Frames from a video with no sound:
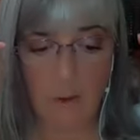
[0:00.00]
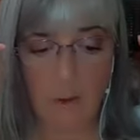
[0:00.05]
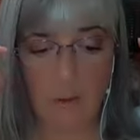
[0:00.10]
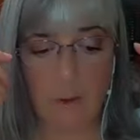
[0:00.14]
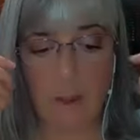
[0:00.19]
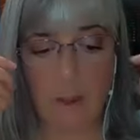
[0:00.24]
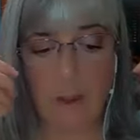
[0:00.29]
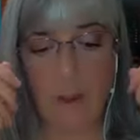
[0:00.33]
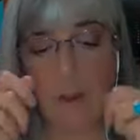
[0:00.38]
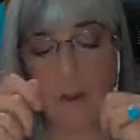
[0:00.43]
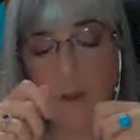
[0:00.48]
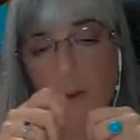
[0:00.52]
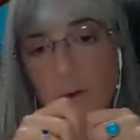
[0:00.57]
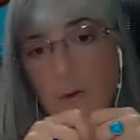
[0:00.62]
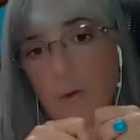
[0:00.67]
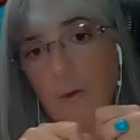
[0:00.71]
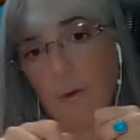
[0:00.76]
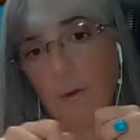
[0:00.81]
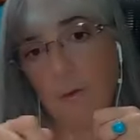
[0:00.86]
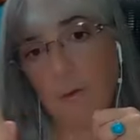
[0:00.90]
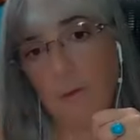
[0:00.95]
Okay.
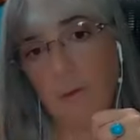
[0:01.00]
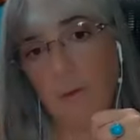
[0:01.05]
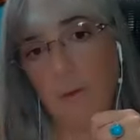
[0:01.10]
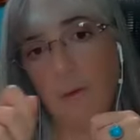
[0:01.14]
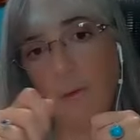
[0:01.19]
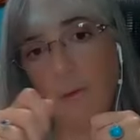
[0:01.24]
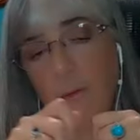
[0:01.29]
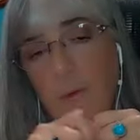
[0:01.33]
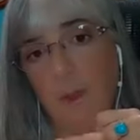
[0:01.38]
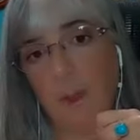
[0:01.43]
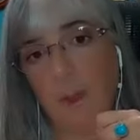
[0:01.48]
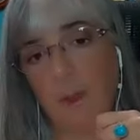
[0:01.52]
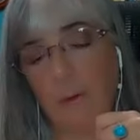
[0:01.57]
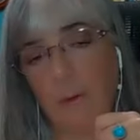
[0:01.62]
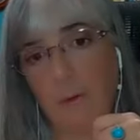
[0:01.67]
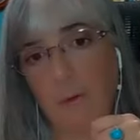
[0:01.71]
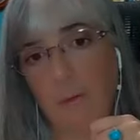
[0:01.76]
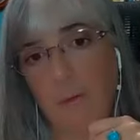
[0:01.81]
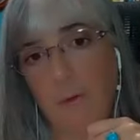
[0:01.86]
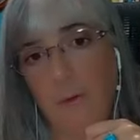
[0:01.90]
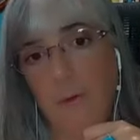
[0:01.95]
So the
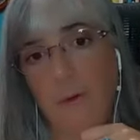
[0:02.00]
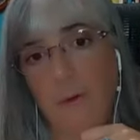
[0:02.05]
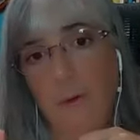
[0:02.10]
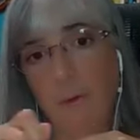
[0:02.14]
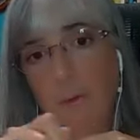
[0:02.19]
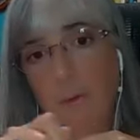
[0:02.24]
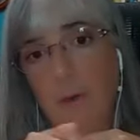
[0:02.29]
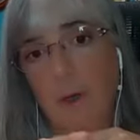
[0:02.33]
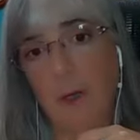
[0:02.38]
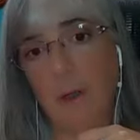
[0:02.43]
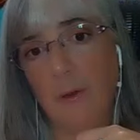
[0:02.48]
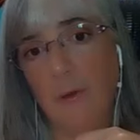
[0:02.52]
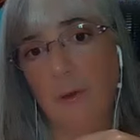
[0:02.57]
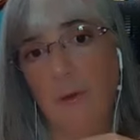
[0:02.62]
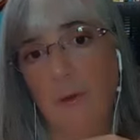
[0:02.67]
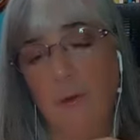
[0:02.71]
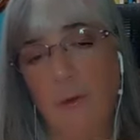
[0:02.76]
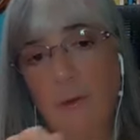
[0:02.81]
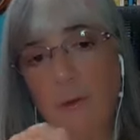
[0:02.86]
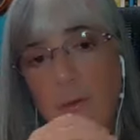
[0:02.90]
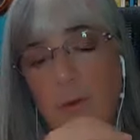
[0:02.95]
physical
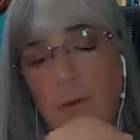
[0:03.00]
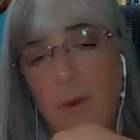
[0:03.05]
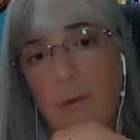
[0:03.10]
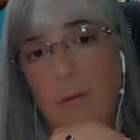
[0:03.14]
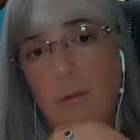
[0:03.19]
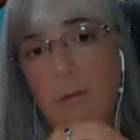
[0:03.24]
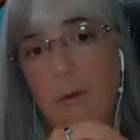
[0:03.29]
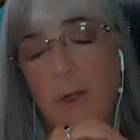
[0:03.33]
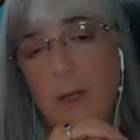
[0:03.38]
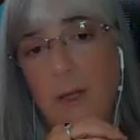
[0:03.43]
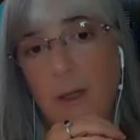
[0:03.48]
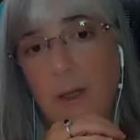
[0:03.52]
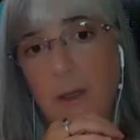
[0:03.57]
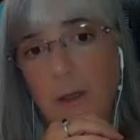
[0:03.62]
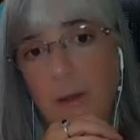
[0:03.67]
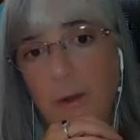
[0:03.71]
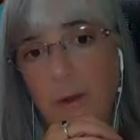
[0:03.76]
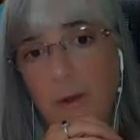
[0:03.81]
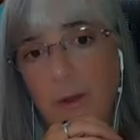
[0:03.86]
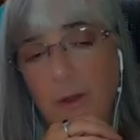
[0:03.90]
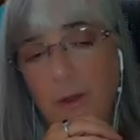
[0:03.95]
process of writing
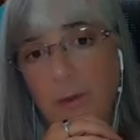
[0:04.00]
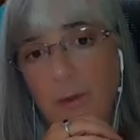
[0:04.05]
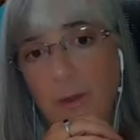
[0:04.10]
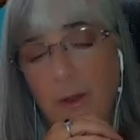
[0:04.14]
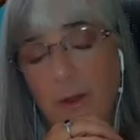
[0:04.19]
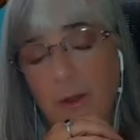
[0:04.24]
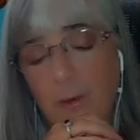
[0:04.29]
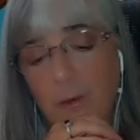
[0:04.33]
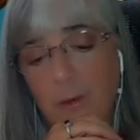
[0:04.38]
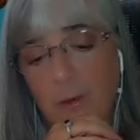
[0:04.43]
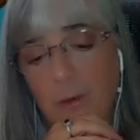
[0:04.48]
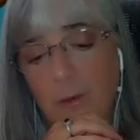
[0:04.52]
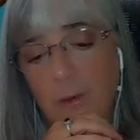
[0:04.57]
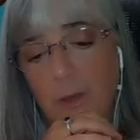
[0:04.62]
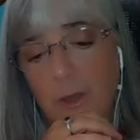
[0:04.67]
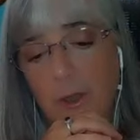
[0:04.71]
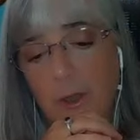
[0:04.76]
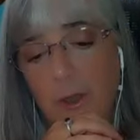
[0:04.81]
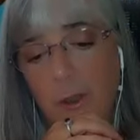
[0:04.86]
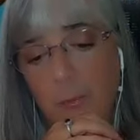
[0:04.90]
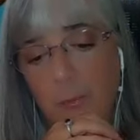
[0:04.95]
things out,
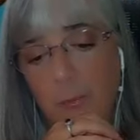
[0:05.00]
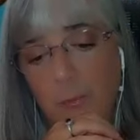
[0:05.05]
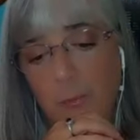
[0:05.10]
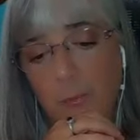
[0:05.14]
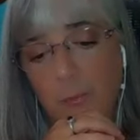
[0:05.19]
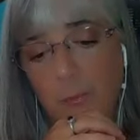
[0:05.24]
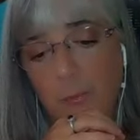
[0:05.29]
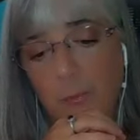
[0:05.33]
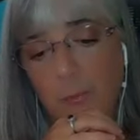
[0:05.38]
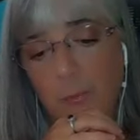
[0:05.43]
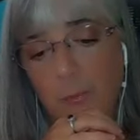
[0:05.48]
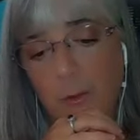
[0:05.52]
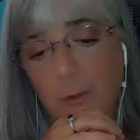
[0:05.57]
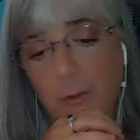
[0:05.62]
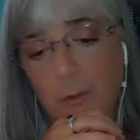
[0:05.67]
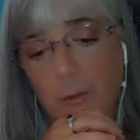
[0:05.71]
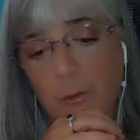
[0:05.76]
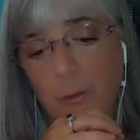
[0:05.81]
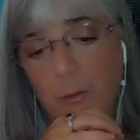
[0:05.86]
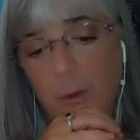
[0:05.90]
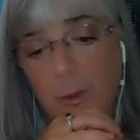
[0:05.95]

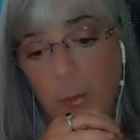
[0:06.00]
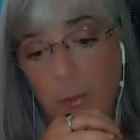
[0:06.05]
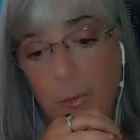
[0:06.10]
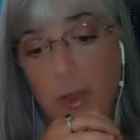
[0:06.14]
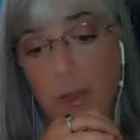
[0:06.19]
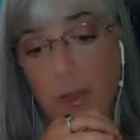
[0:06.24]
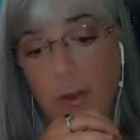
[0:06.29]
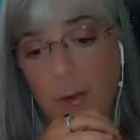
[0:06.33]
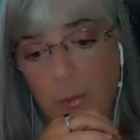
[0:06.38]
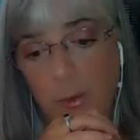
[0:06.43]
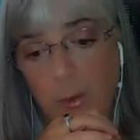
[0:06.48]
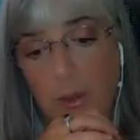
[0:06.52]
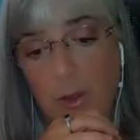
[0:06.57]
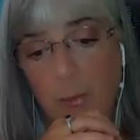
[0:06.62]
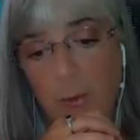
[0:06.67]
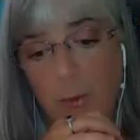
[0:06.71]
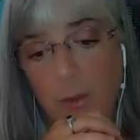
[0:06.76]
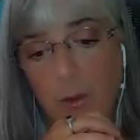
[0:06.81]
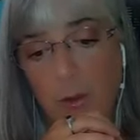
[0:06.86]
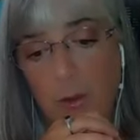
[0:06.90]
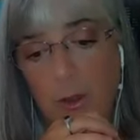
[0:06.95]
with a pen and
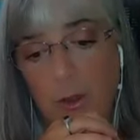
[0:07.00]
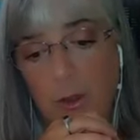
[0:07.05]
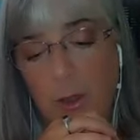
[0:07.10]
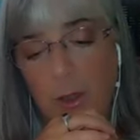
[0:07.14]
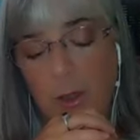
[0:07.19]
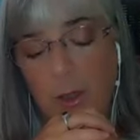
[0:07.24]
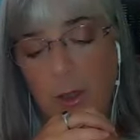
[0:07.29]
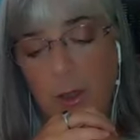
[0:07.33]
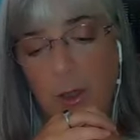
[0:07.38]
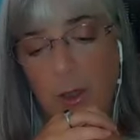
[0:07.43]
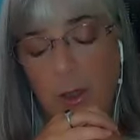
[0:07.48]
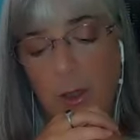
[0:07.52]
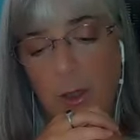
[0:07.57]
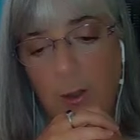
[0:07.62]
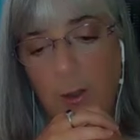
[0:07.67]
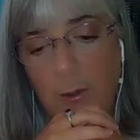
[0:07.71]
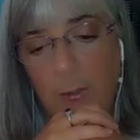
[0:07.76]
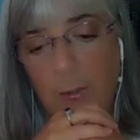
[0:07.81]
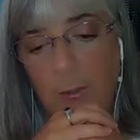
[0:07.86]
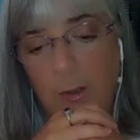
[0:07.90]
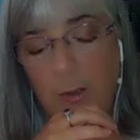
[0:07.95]
paper,
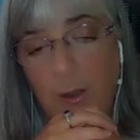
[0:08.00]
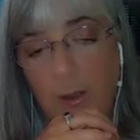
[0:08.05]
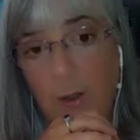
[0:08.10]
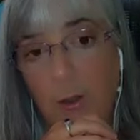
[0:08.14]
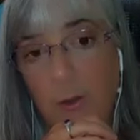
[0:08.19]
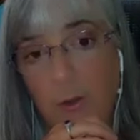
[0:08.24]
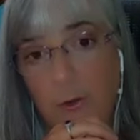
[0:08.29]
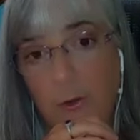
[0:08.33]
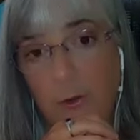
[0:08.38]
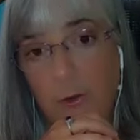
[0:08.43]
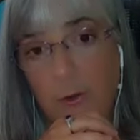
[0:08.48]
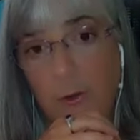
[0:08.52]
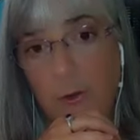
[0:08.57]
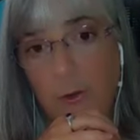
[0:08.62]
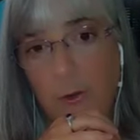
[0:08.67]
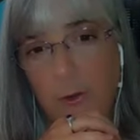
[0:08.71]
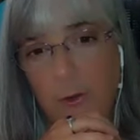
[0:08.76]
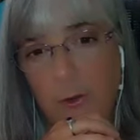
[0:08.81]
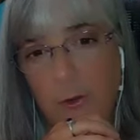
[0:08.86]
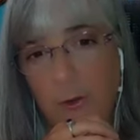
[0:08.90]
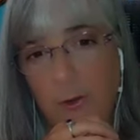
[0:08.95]
I encourage you to
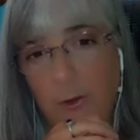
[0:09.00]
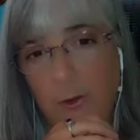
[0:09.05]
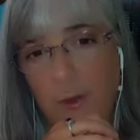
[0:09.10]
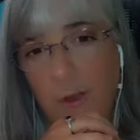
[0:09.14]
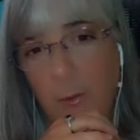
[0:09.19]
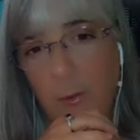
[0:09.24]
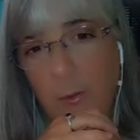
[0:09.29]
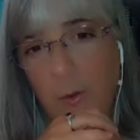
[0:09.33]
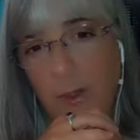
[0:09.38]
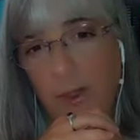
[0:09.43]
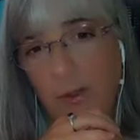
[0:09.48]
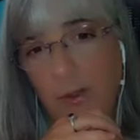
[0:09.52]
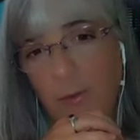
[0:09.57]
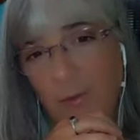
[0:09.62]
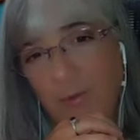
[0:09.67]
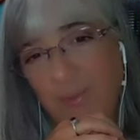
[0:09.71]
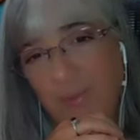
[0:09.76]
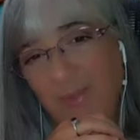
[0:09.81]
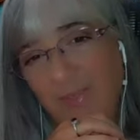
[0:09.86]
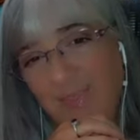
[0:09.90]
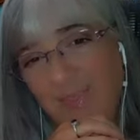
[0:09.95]
journal that way.
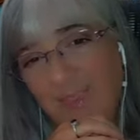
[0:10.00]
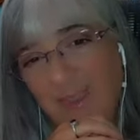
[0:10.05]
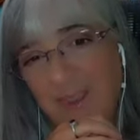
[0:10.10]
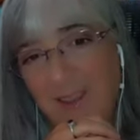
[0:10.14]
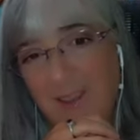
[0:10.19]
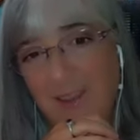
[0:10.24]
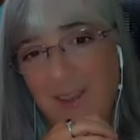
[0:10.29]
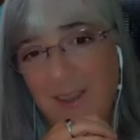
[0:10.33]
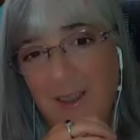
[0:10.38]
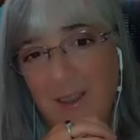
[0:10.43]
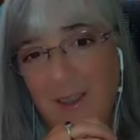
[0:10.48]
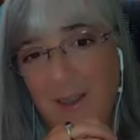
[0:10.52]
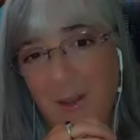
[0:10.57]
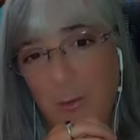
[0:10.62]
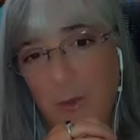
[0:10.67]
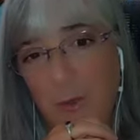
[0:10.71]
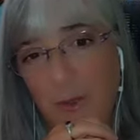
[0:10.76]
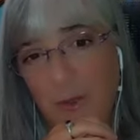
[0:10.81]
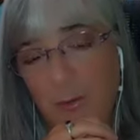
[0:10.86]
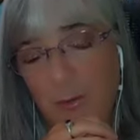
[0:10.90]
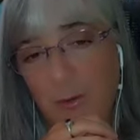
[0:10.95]
It's not, I
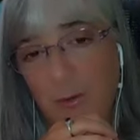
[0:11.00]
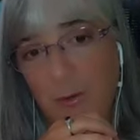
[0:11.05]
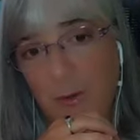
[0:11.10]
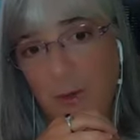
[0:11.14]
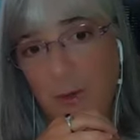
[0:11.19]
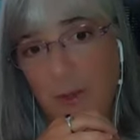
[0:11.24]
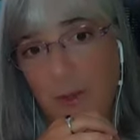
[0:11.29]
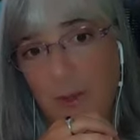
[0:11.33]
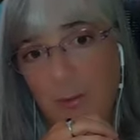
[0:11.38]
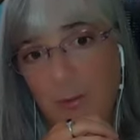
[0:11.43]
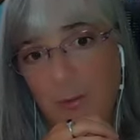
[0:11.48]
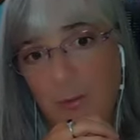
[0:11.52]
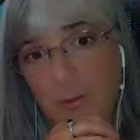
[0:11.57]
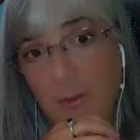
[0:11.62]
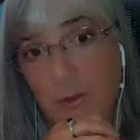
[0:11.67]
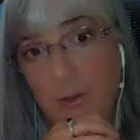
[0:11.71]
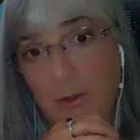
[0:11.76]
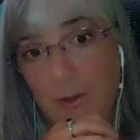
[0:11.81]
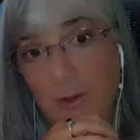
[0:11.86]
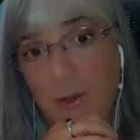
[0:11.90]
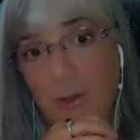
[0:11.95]
mean, if you really
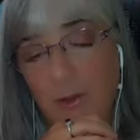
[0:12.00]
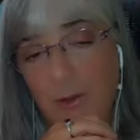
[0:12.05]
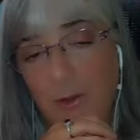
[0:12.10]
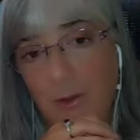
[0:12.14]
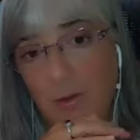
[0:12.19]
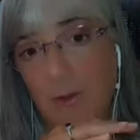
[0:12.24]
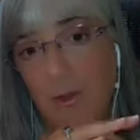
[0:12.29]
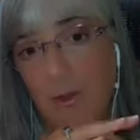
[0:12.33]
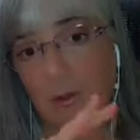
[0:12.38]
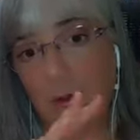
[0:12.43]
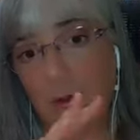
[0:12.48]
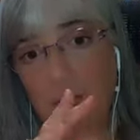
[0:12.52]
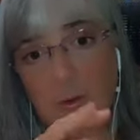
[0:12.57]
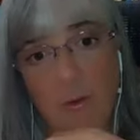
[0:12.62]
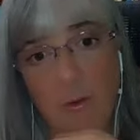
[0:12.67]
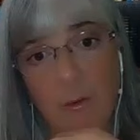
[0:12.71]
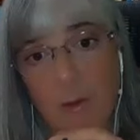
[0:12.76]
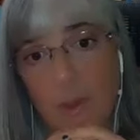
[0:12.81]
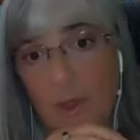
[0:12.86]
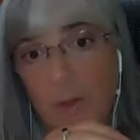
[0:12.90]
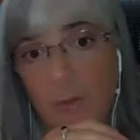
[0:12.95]
feel that that's a struggle,
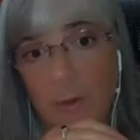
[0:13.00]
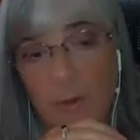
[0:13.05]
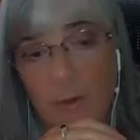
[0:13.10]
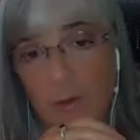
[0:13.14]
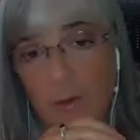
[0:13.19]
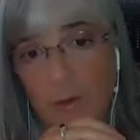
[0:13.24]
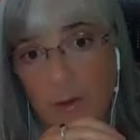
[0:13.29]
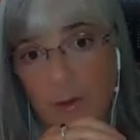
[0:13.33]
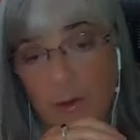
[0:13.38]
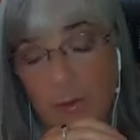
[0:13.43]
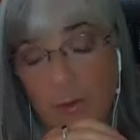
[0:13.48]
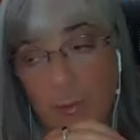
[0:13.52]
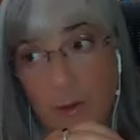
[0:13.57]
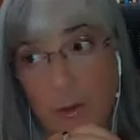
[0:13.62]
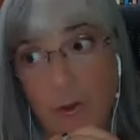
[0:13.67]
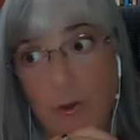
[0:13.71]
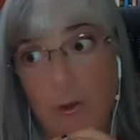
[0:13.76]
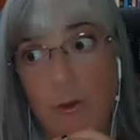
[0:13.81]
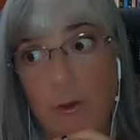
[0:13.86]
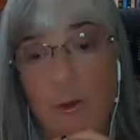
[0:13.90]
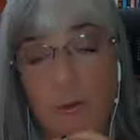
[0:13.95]
do it however, it's
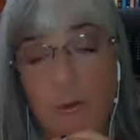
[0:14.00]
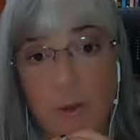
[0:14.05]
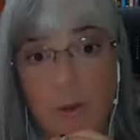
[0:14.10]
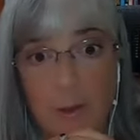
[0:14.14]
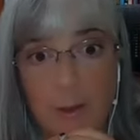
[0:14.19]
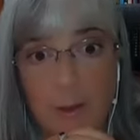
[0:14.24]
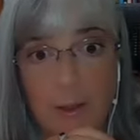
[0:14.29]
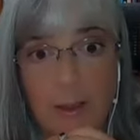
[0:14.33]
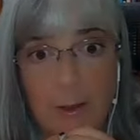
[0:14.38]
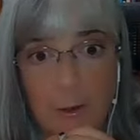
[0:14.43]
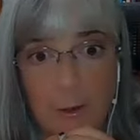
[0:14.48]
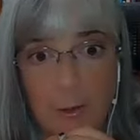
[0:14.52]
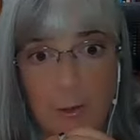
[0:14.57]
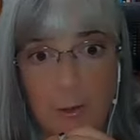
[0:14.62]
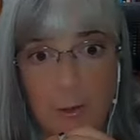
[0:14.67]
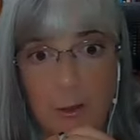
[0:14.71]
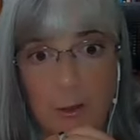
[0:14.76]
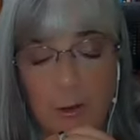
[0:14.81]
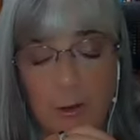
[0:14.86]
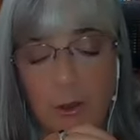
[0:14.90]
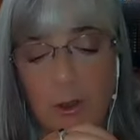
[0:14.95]
better to do it than not do
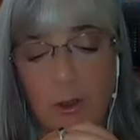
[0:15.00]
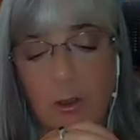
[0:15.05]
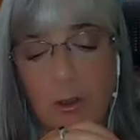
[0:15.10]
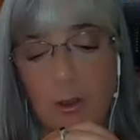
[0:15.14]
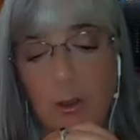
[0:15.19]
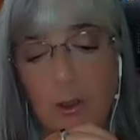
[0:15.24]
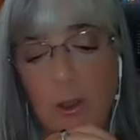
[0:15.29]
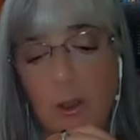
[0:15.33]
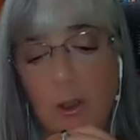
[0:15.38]
it at all.